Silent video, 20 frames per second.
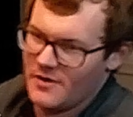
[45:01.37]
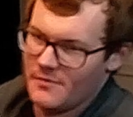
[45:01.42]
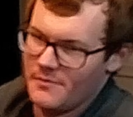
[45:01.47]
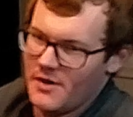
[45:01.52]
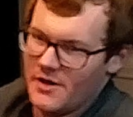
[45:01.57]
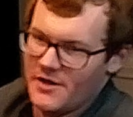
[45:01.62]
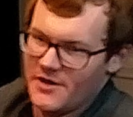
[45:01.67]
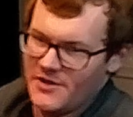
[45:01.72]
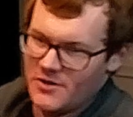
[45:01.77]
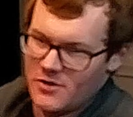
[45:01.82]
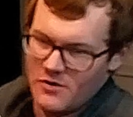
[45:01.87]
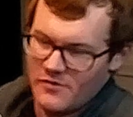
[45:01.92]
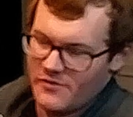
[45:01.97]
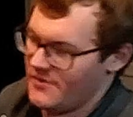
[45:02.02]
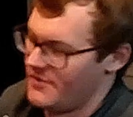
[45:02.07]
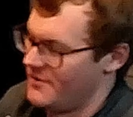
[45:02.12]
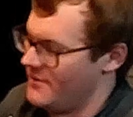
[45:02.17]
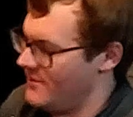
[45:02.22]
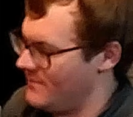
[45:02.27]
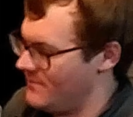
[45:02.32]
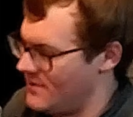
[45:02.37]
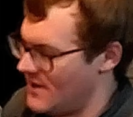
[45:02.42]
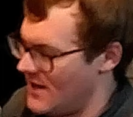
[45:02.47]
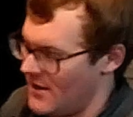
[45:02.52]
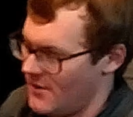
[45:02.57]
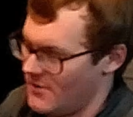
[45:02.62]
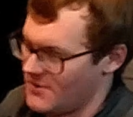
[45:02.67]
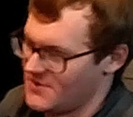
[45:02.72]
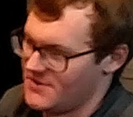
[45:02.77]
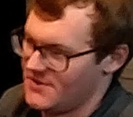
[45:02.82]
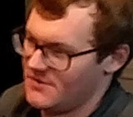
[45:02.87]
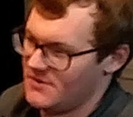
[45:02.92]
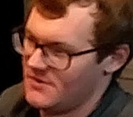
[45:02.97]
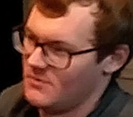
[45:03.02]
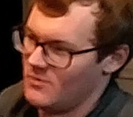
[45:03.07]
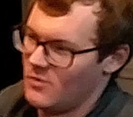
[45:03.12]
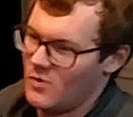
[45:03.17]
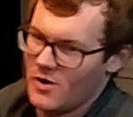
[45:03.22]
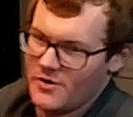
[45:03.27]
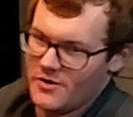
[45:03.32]
your body, all over the house and the
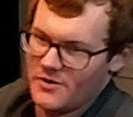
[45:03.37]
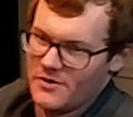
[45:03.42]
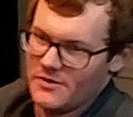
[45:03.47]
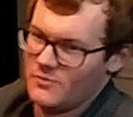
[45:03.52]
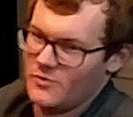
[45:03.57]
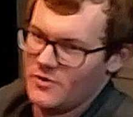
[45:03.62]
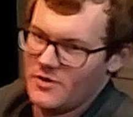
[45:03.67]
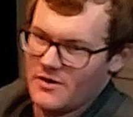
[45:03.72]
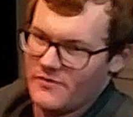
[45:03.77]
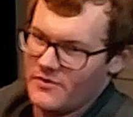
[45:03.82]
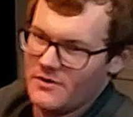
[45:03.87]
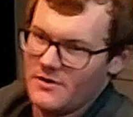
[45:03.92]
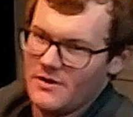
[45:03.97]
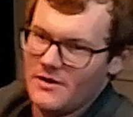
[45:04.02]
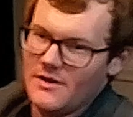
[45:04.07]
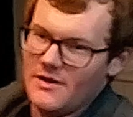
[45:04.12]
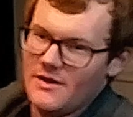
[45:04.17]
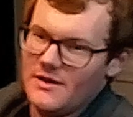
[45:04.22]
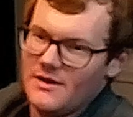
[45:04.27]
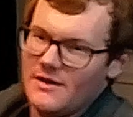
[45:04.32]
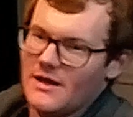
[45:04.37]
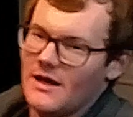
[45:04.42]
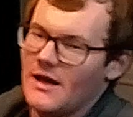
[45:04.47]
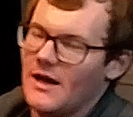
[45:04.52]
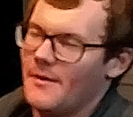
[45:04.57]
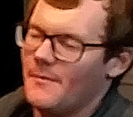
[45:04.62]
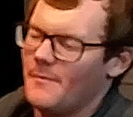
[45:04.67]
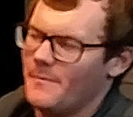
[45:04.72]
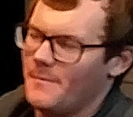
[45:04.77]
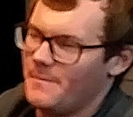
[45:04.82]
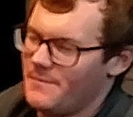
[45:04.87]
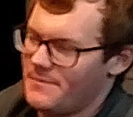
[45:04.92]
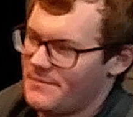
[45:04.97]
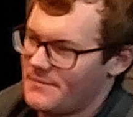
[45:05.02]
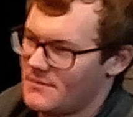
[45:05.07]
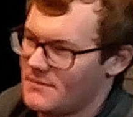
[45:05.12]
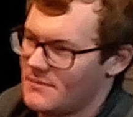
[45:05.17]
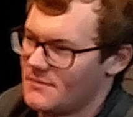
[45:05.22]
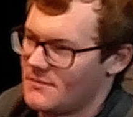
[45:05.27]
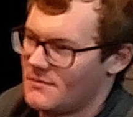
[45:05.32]
water and wherever.
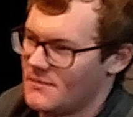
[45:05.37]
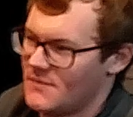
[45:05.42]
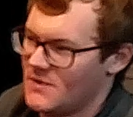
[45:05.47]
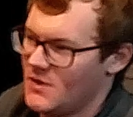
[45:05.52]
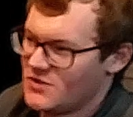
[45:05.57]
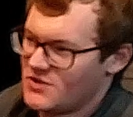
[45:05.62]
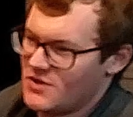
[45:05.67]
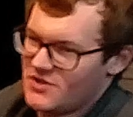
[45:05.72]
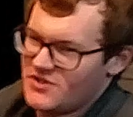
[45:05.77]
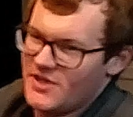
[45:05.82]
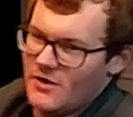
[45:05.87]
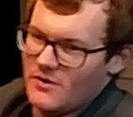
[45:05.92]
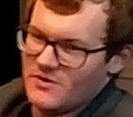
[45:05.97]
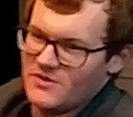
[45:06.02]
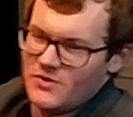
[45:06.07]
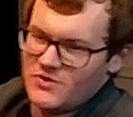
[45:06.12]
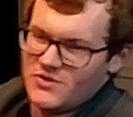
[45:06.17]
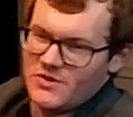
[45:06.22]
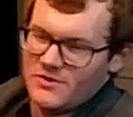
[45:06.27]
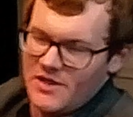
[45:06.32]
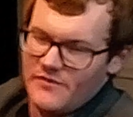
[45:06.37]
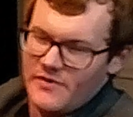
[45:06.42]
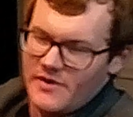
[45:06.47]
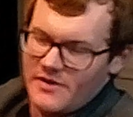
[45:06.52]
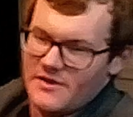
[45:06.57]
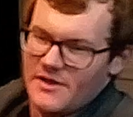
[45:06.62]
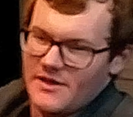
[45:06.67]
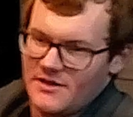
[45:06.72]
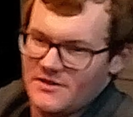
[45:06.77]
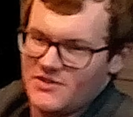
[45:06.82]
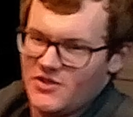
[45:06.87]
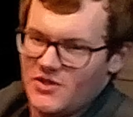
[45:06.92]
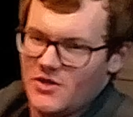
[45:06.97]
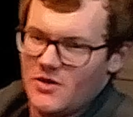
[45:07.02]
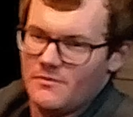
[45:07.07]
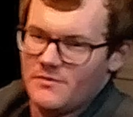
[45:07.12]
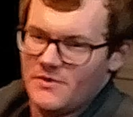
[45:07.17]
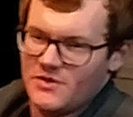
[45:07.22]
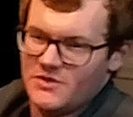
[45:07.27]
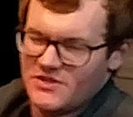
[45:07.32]
Those are cells. Those are living things.
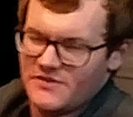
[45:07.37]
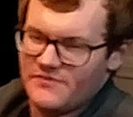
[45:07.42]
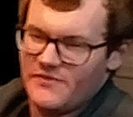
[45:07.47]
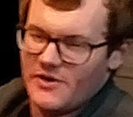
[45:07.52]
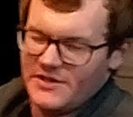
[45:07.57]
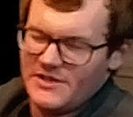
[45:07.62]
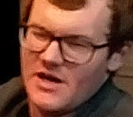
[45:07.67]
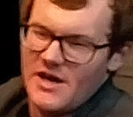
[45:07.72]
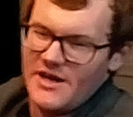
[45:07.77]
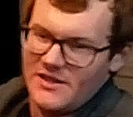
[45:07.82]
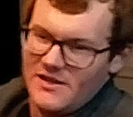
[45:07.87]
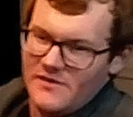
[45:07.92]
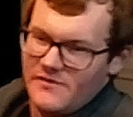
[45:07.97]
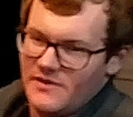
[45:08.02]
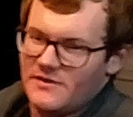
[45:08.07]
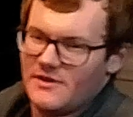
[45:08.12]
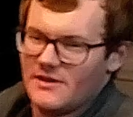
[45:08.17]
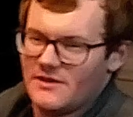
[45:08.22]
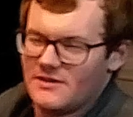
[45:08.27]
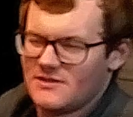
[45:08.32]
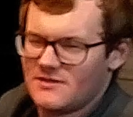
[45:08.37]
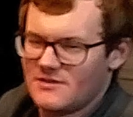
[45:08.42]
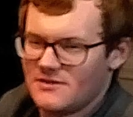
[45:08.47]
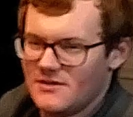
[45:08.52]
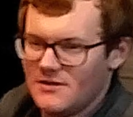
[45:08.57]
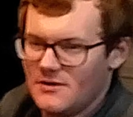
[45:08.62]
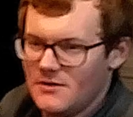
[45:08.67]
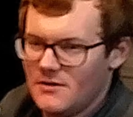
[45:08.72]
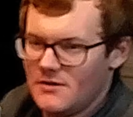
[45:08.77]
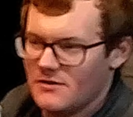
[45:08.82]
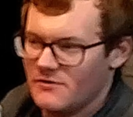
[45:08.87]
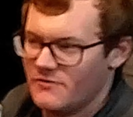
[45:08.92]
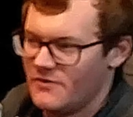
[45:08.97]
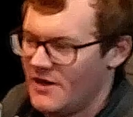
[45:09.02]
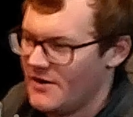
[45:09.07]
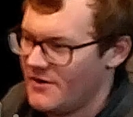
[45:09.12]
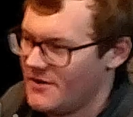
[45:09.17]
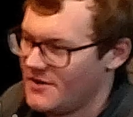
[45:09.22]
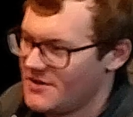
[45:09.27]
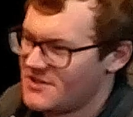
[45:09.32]
They're just very tiny living things. The
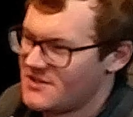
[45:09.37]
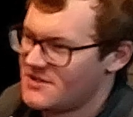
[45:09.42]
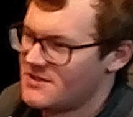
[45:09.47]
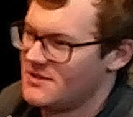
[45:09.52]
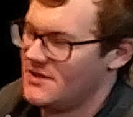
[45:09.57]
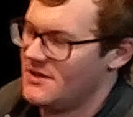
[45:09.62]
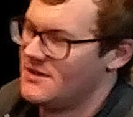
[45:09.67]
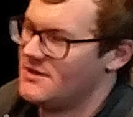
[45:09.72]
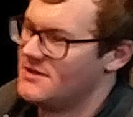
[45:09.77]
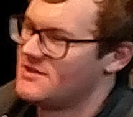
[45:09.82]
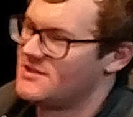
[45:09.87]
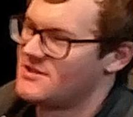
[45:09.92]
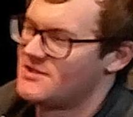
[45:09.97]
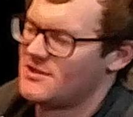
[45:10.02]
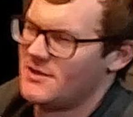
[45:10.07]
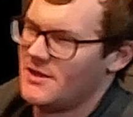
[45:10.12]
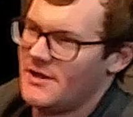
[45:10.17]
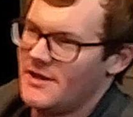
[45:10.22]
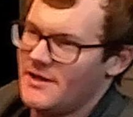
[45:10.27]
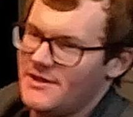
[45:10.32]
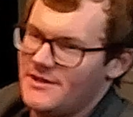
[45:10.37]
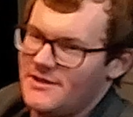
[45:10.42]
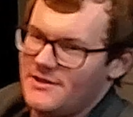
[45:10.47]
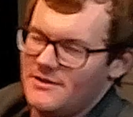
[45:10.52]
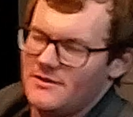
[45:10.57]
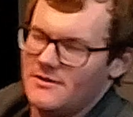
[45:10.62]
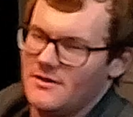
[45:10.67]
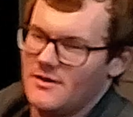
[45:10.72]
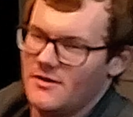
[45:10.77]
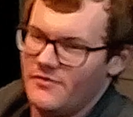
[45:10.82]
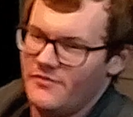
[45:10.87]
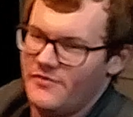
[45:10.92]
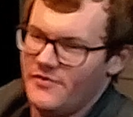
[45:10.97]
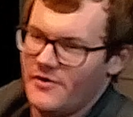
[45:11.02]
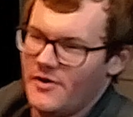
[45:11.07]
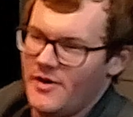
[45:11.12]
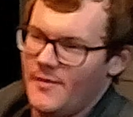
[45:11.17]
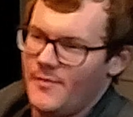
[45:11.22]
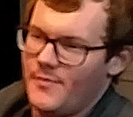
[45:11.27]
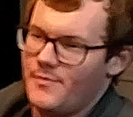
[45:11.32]
virus is like a
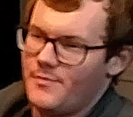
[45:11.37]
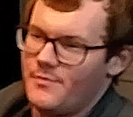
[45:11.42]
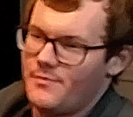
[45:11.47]
very,